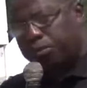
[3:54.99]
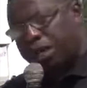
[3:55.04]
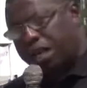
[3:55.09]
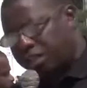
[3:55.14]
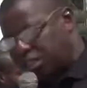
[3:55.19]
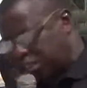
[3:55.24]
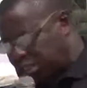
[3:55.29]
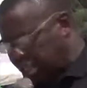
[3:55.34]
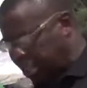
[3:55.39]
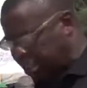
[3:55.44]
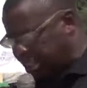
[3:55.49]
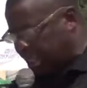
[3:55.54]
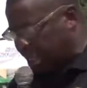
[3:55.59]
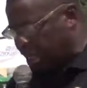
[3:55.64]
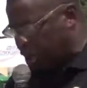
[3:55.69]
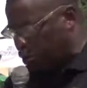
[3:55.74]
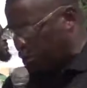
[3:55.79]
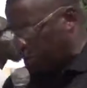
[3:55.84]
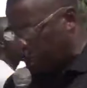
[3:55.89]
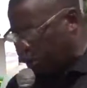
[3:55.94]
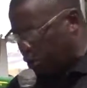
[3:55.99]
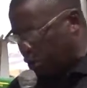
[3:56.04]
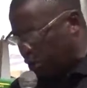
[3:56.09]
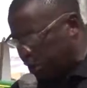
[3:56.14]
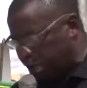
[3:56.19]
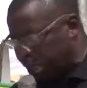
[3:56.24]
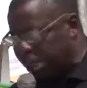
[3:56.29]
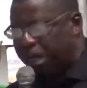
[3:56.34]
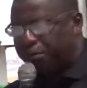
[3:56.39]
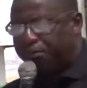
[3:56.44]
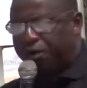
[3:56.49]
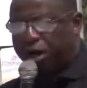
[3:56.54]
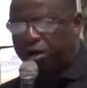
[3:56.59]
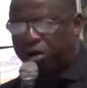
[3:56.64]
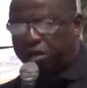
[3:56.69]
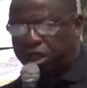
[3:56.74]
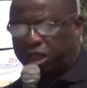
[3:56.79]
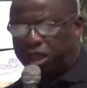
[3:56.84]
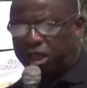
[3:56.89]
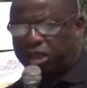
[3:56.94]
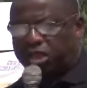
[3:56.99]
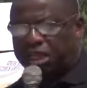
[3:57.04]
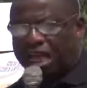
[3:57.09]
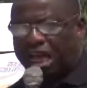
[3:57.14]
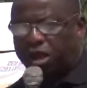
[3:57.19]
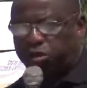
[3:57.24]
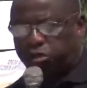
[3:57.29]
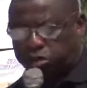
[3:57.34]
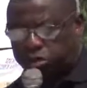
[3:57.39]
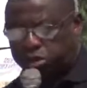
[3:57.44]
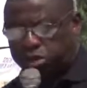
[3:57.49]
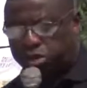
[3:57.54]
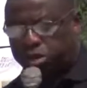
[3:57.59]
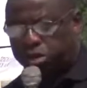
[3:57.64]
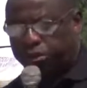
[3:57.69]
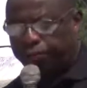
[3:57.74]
but at the same time we are worried about the touts